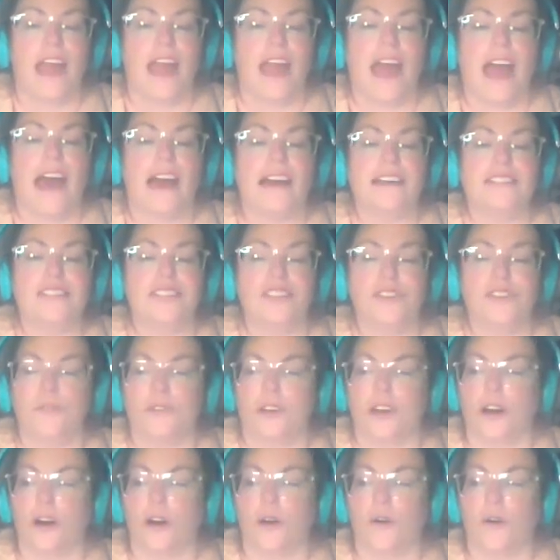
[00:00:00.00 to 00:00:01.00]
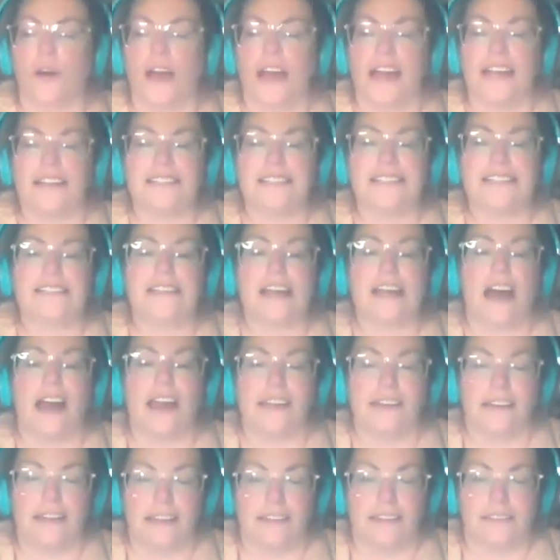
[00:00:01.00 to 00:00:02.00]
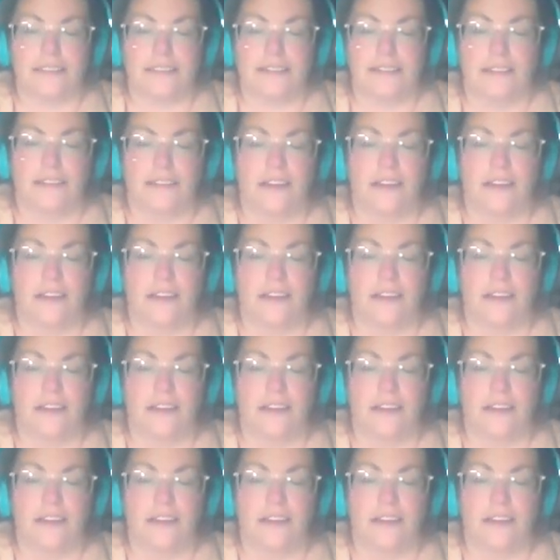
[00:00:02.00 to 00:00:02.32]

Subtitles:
as you go and sign it.